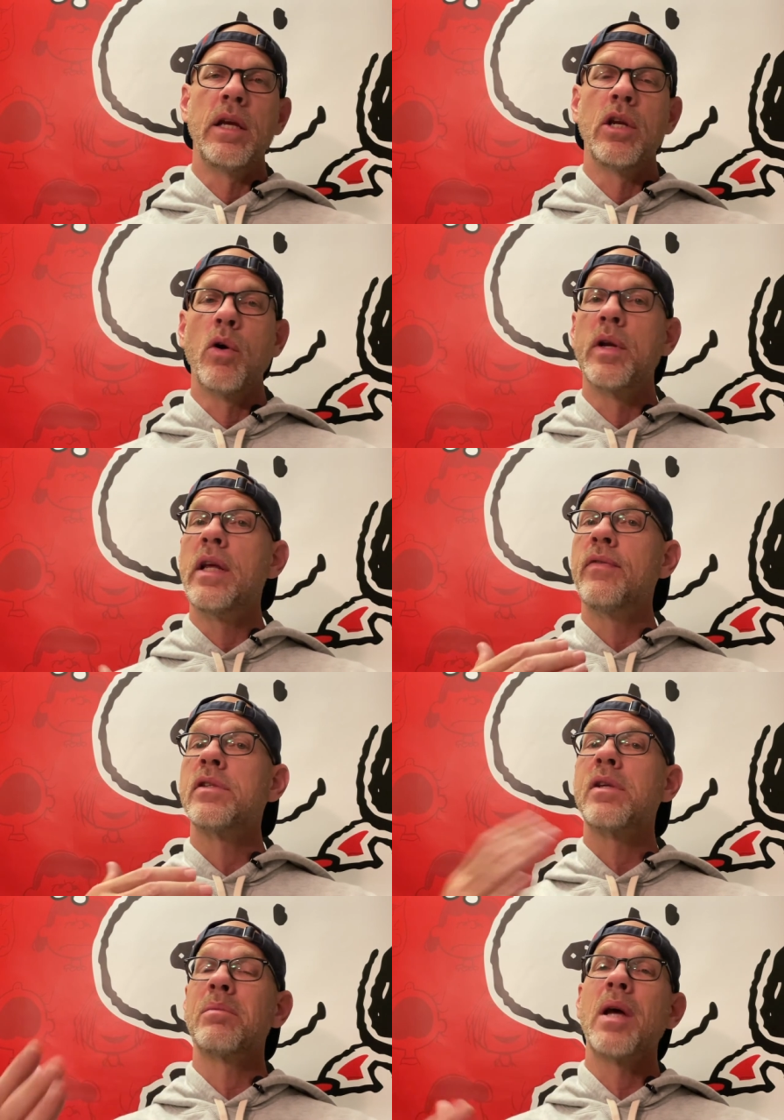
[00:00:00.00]
you know, and even
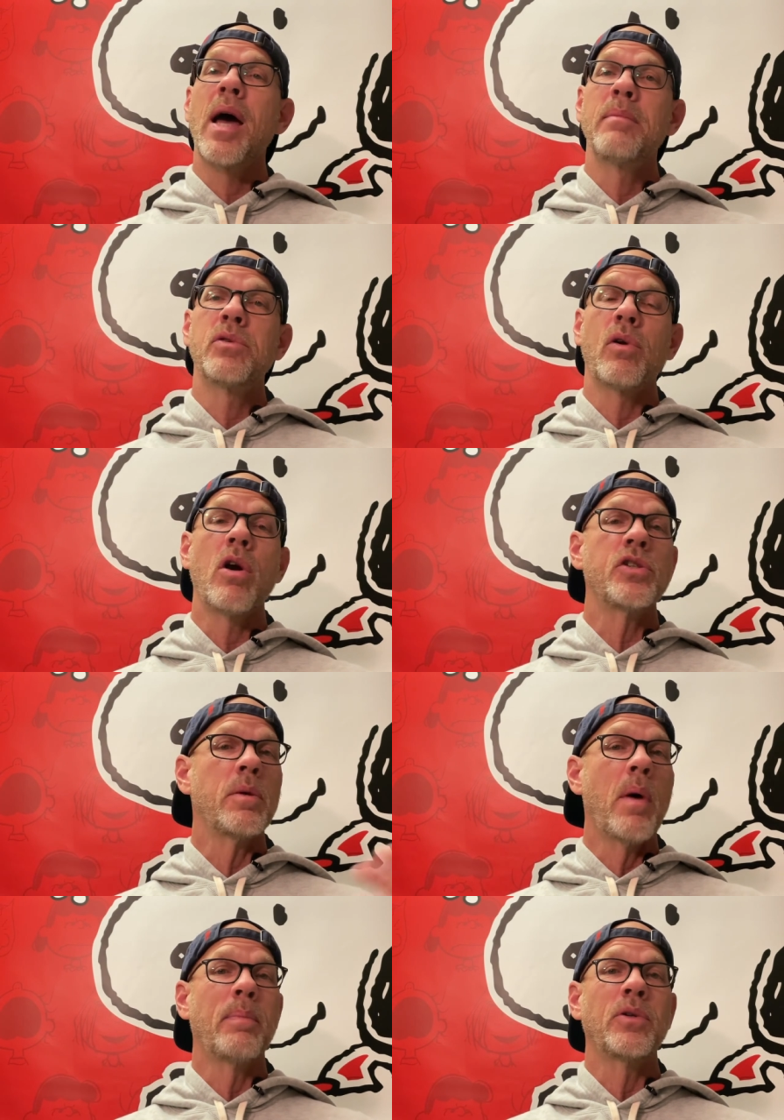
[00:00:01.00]
sometimes there are
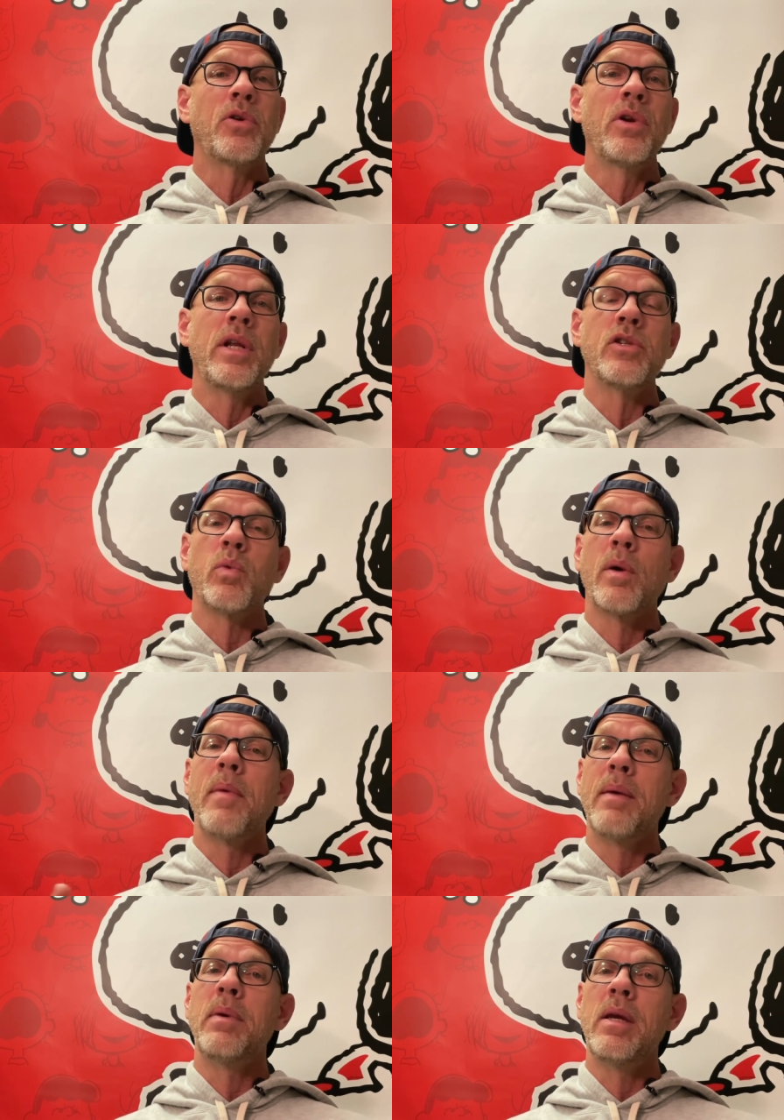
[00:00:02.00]
some opportunities where
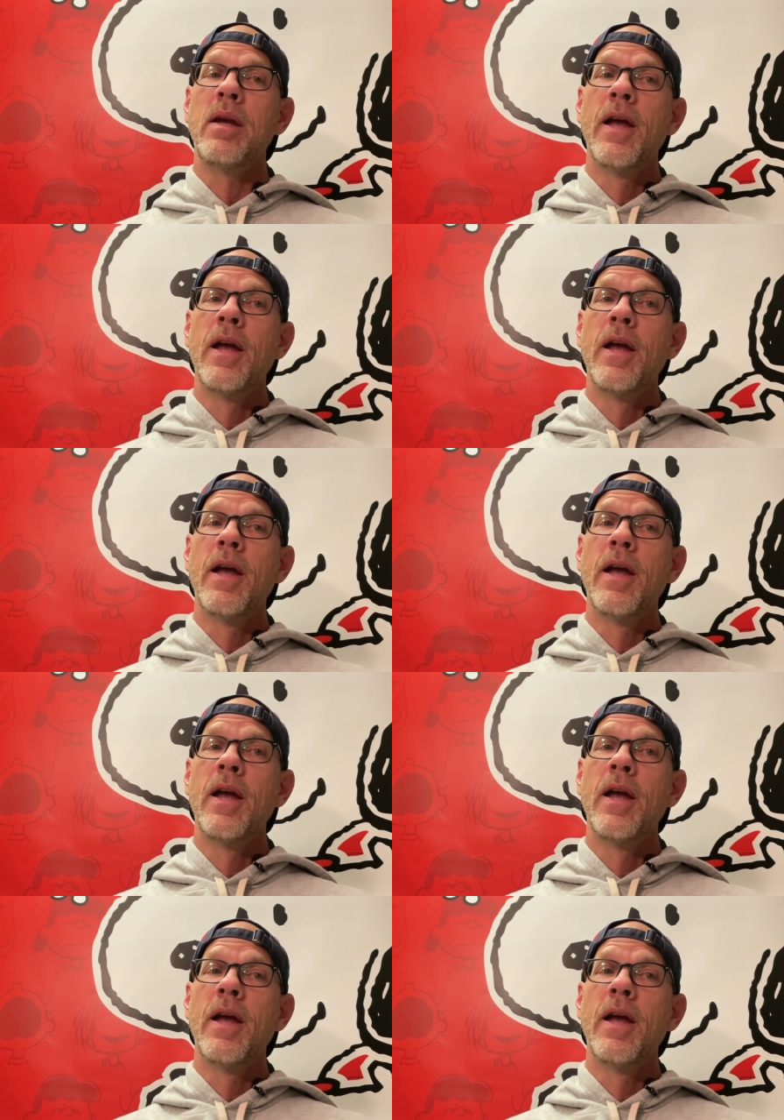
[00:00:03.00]
maybe